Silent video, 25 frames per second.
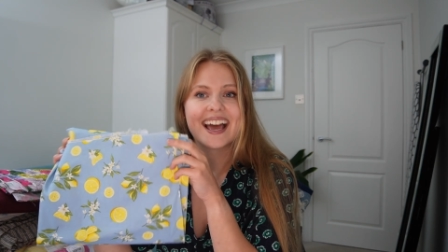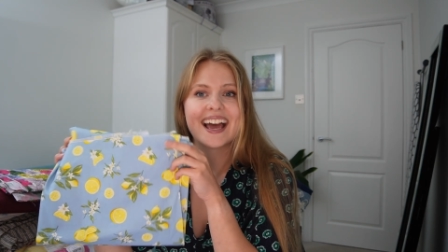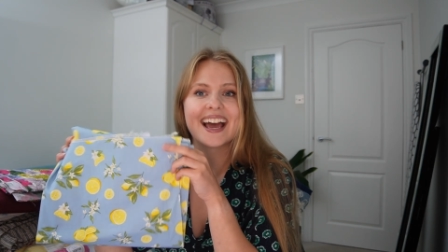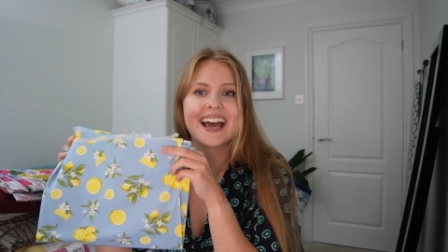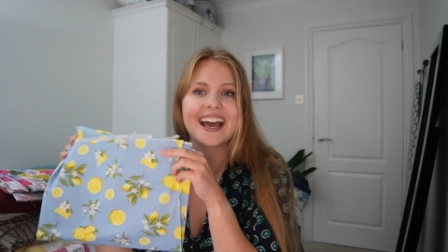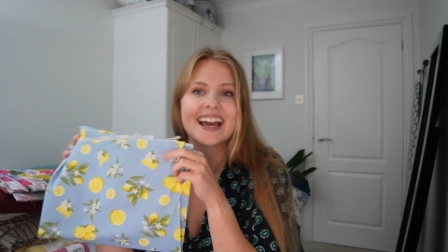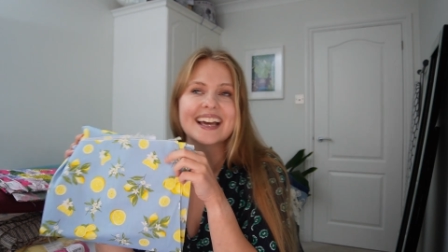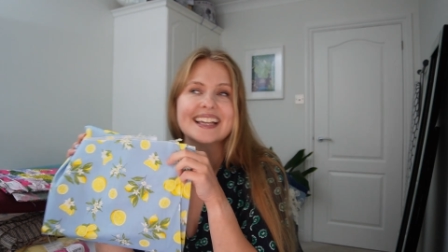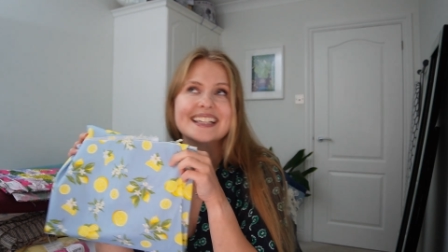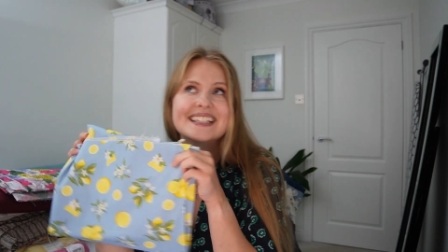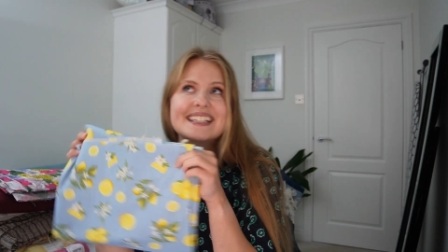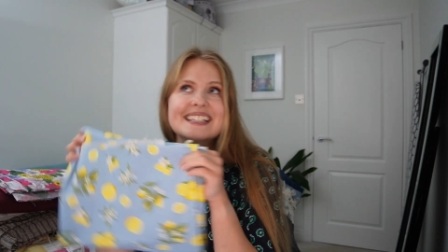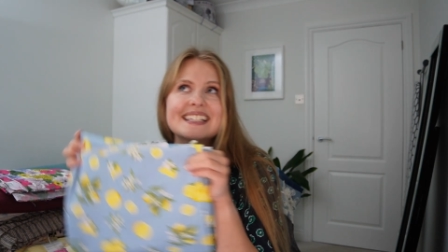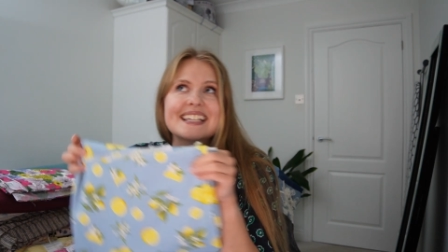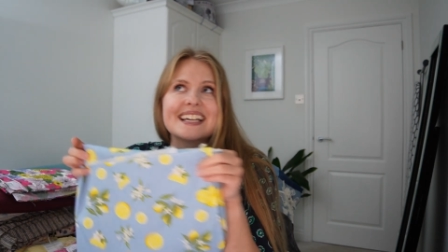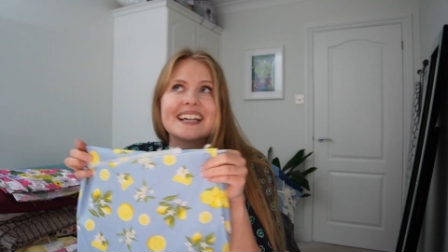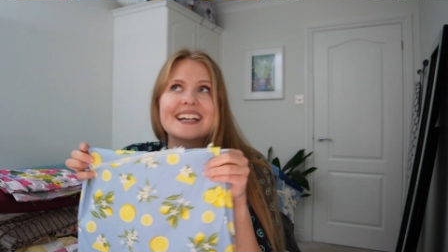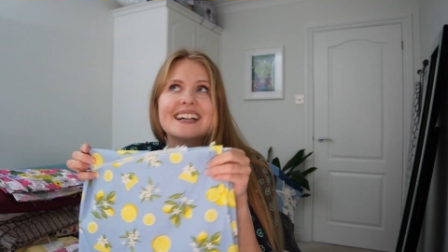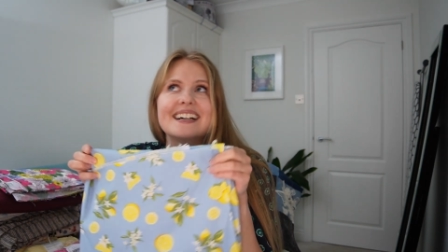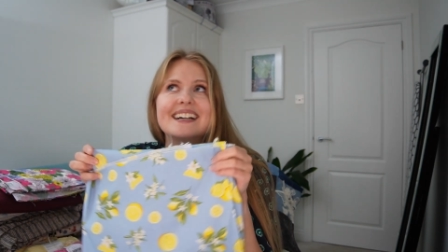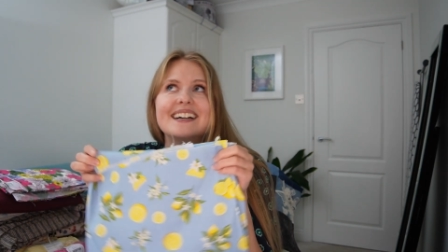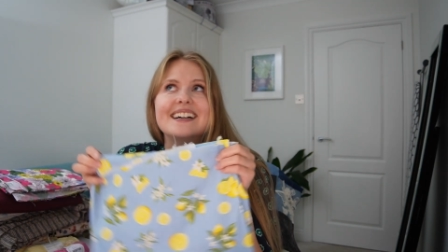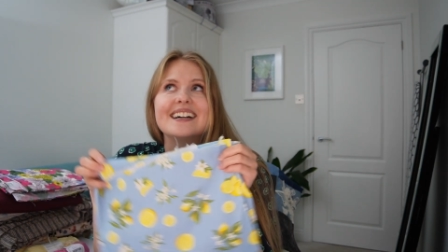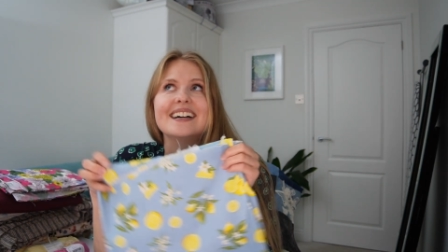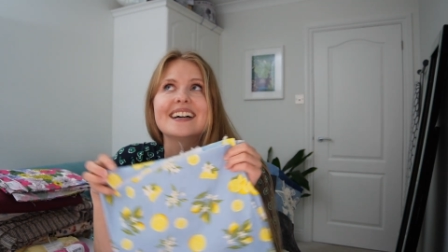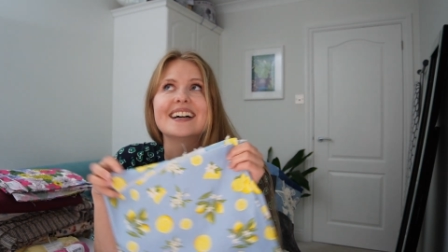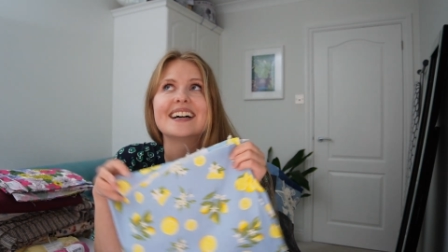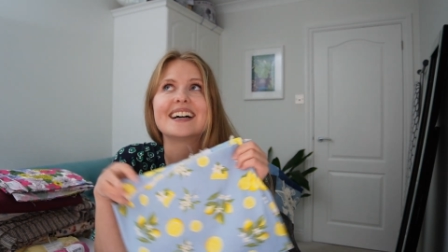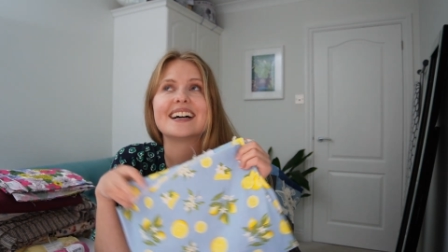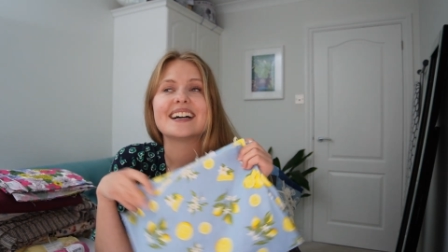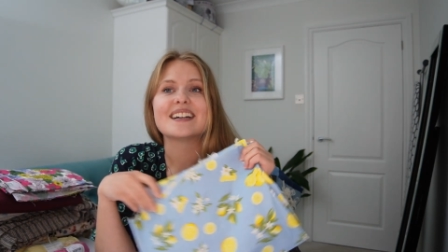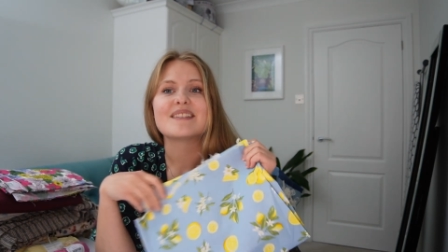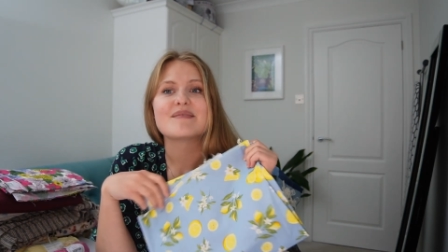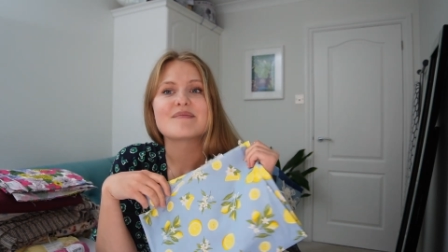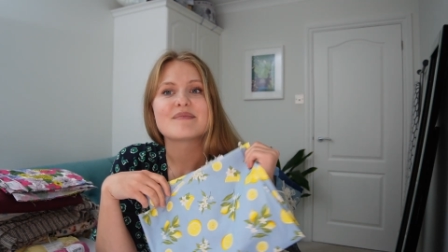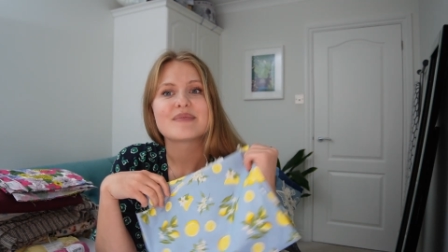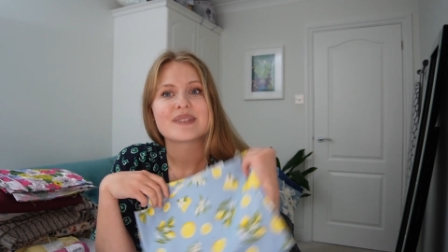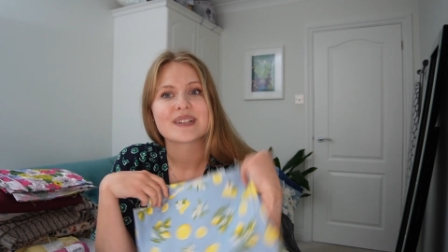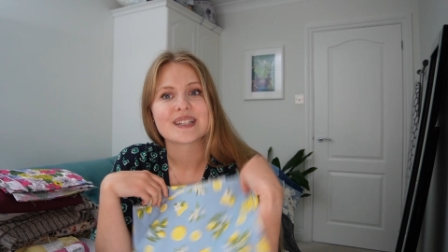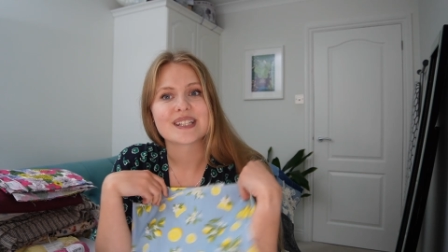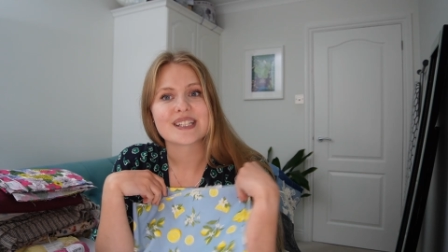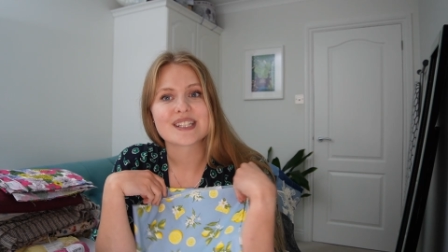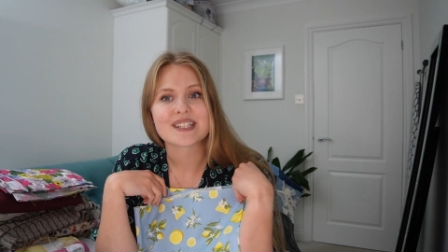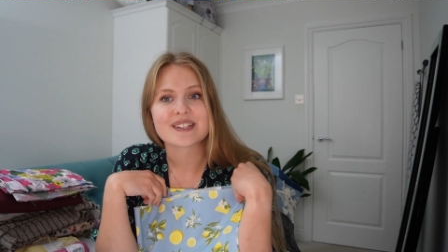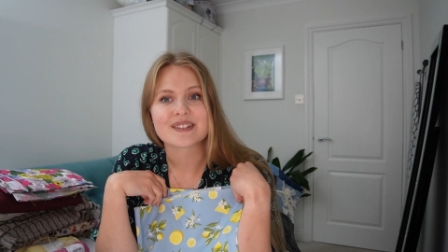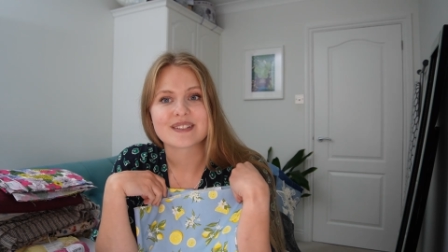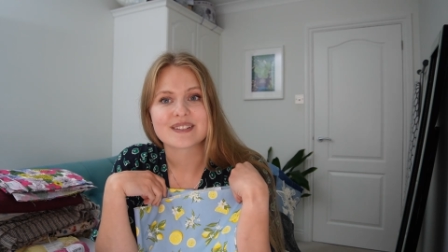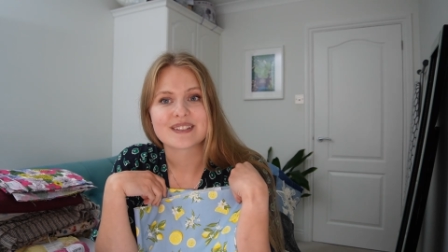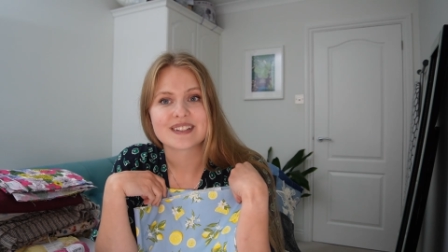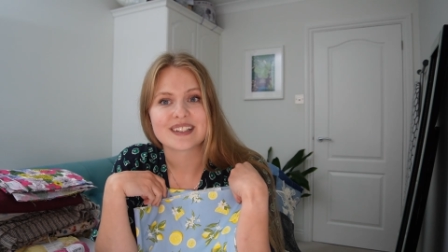and I'm pretty
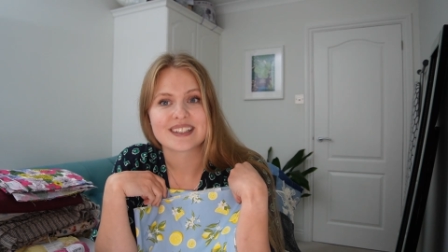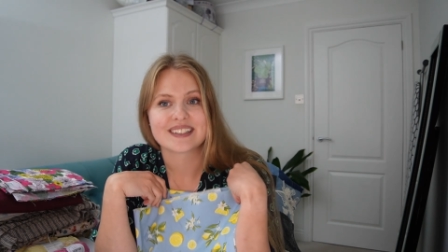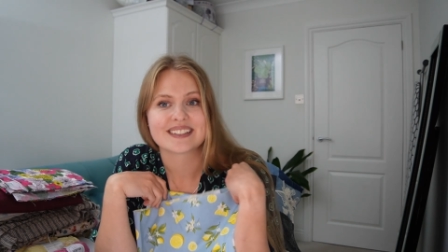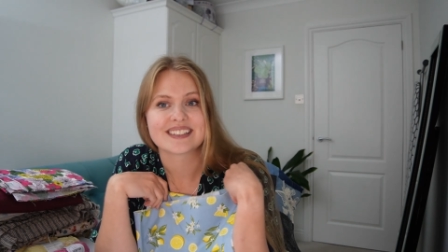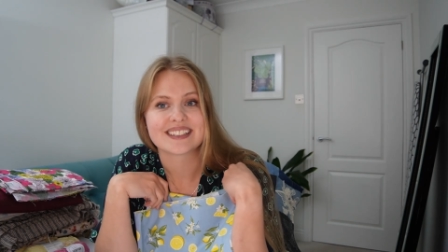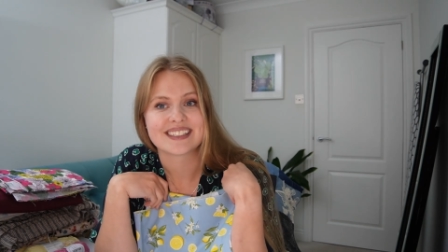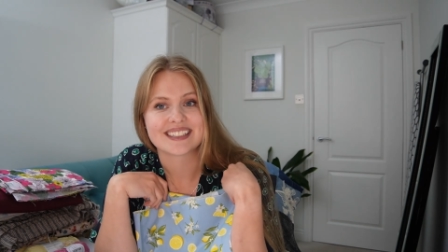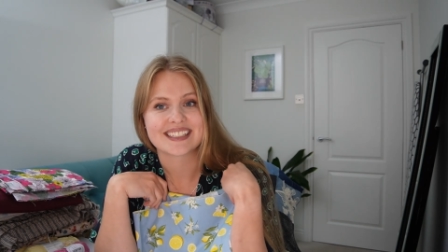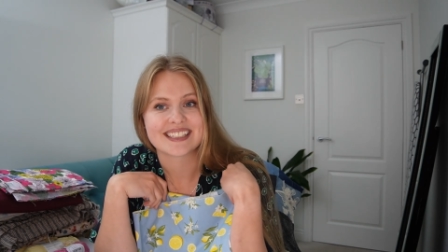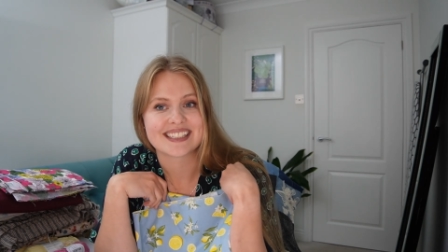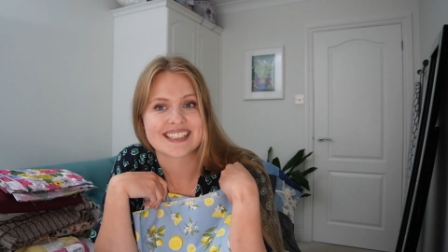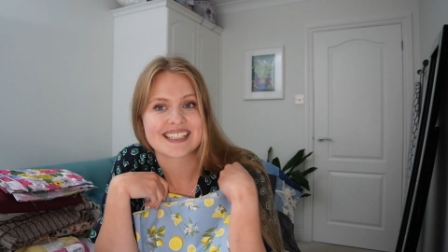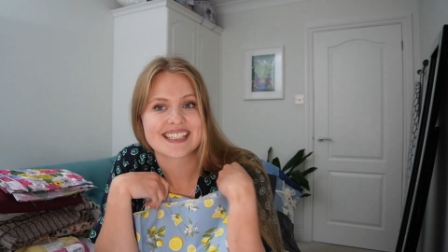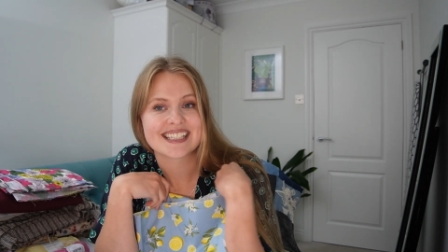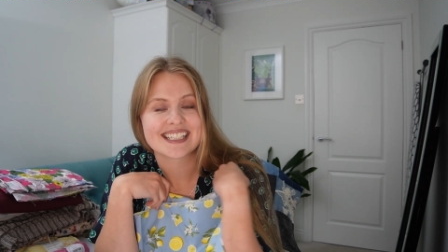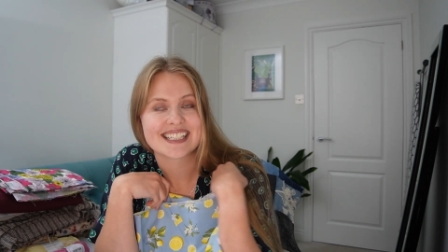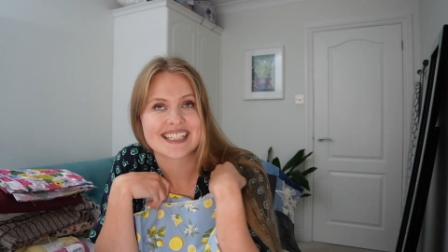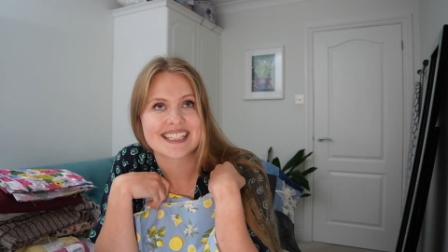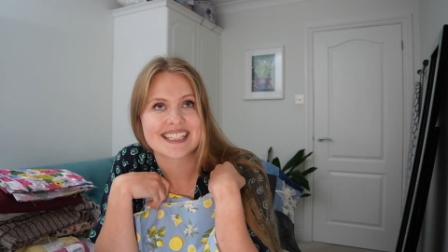sure I'm gonna